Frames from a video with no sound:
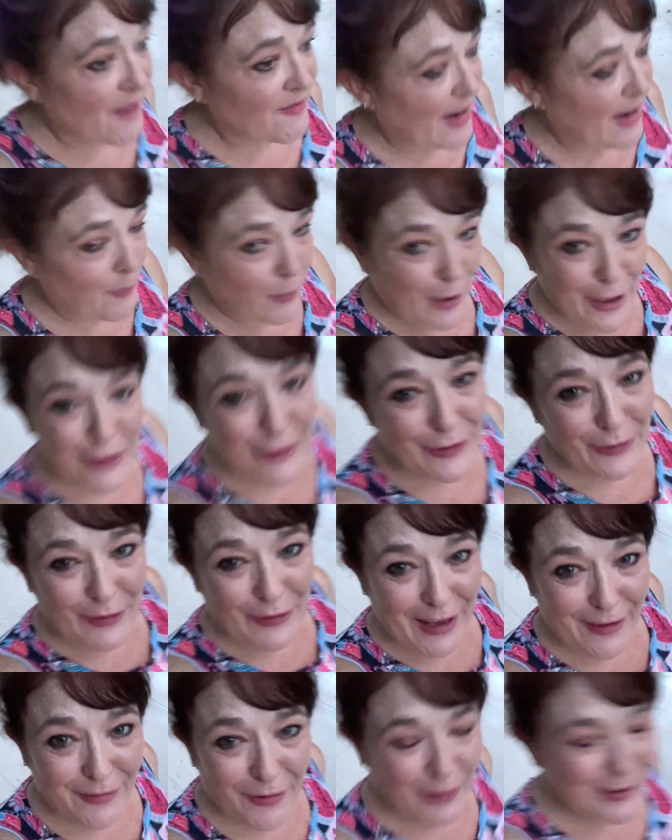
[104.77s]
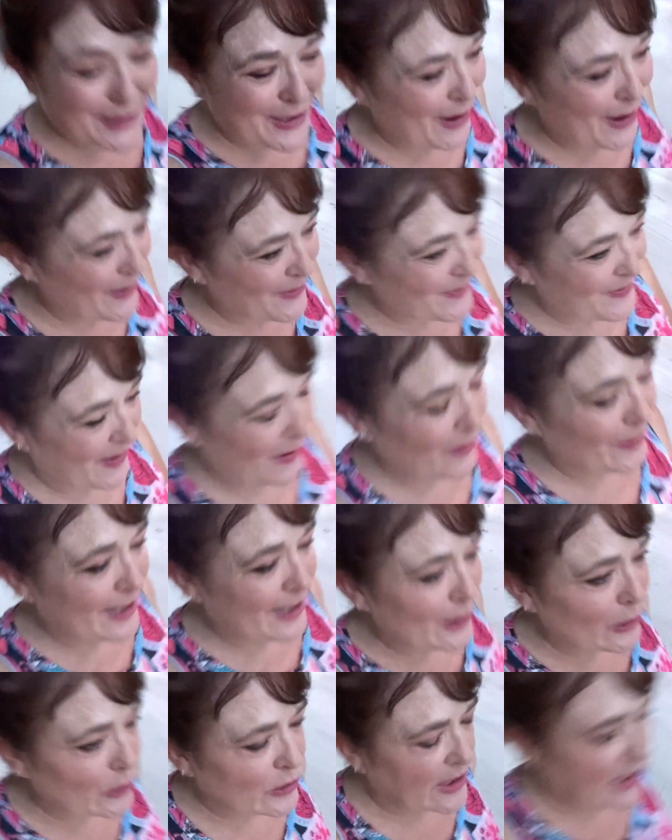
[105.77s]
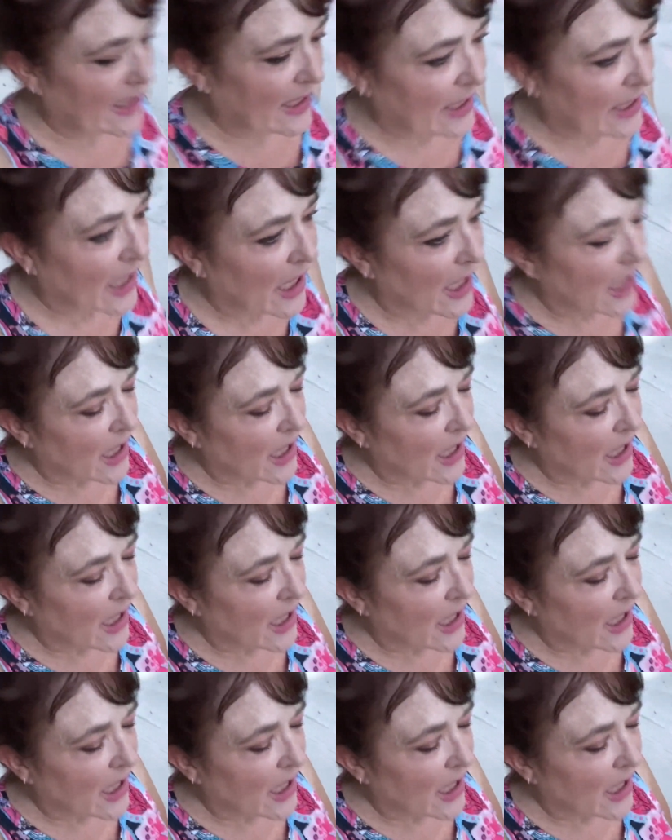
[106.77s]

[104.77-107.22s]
vibrational levels, our, our energy.